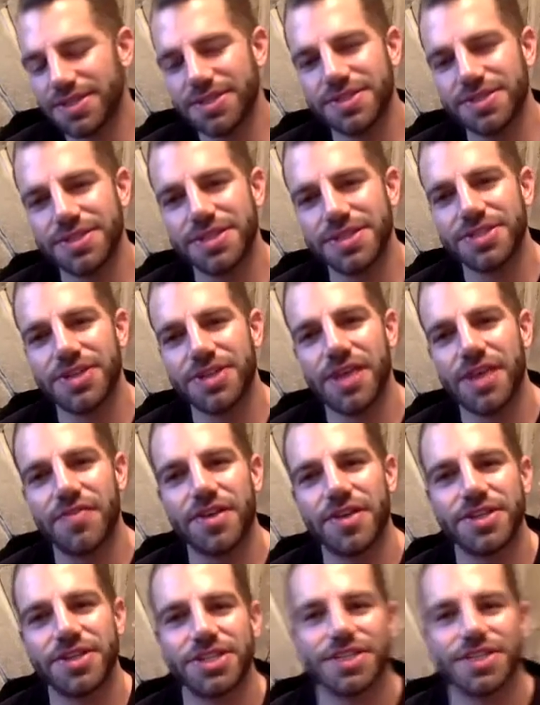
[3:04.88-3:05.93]
since I haven't
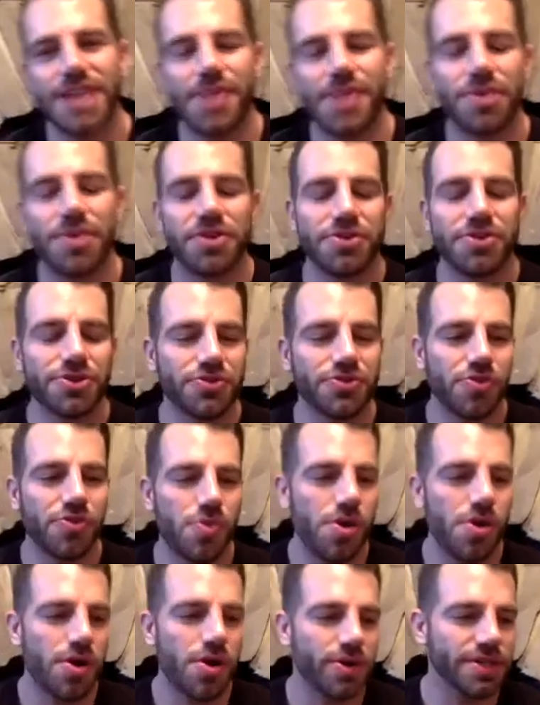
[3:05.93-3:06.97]
actually sat in one of yours for a
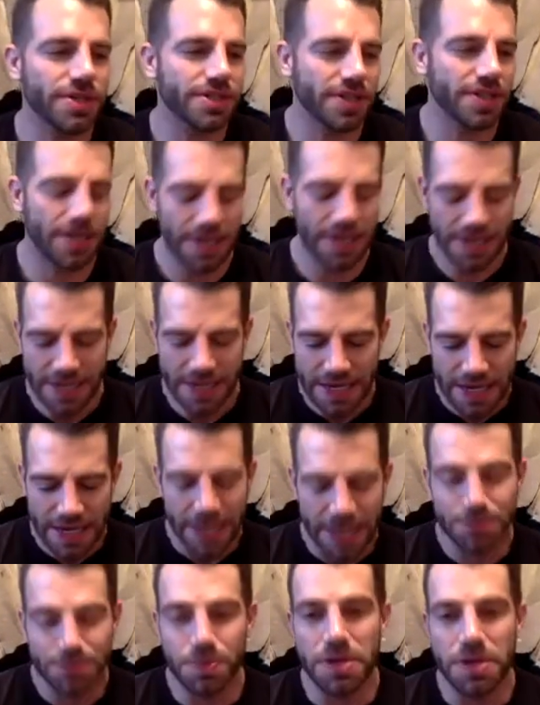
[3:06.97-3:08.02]
while,
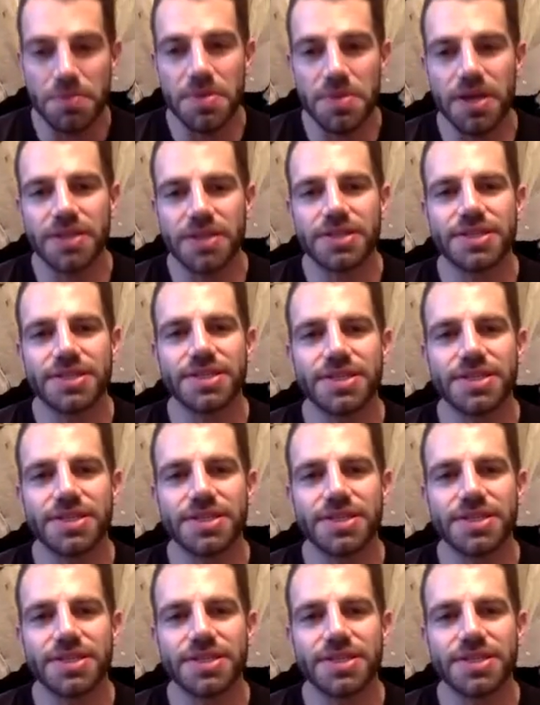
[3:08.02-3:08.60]
it's been missed.